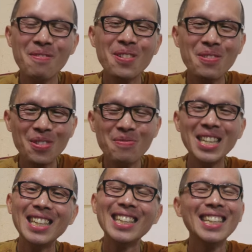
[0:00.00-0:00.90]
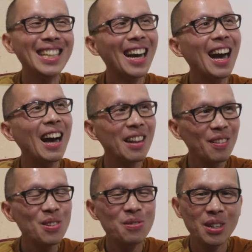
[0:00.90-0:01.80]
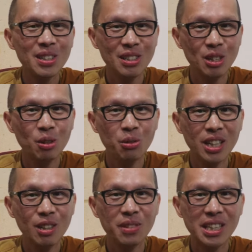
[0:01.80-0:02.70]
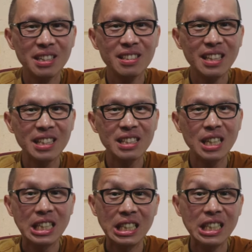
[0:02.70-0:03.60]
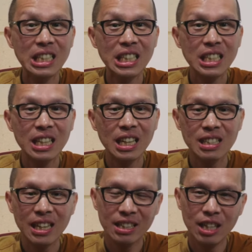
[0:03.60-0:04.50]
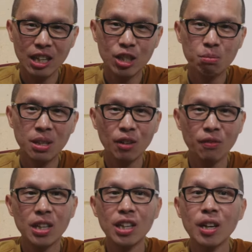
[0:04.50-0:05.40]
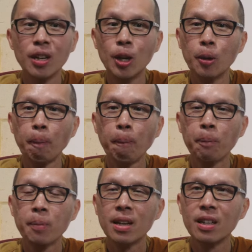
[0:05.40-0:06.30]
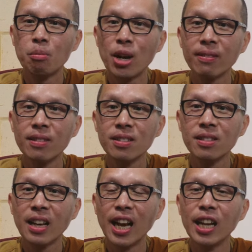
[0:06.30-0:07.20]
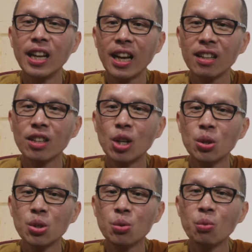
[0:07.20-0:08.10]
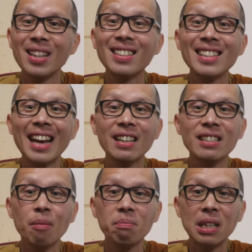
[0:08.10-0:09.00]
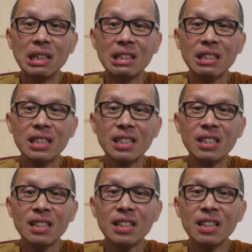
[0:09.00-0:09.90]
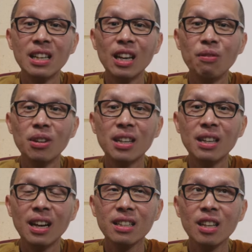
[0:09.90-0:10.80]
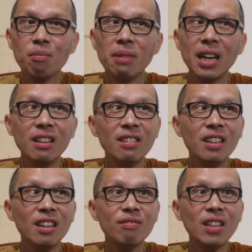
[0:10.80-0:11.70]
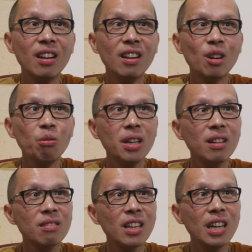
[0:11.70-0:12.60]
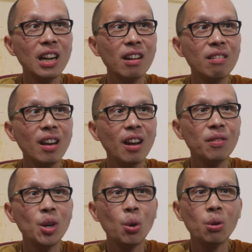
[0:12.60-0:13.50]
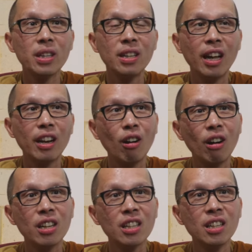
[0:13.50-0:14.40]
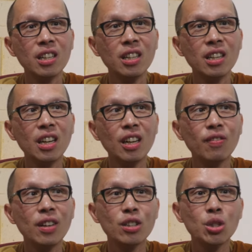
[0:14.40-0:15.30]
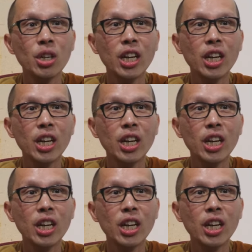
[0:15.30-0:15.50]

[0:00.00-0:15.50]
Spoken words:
But for me, I love to focus on ill will, because that's the key. That's like the linchpin of the, you know, the practice. And that goes with acceptance. If you can accept anything, then ill will cannot have a hold in that heart. And if there's no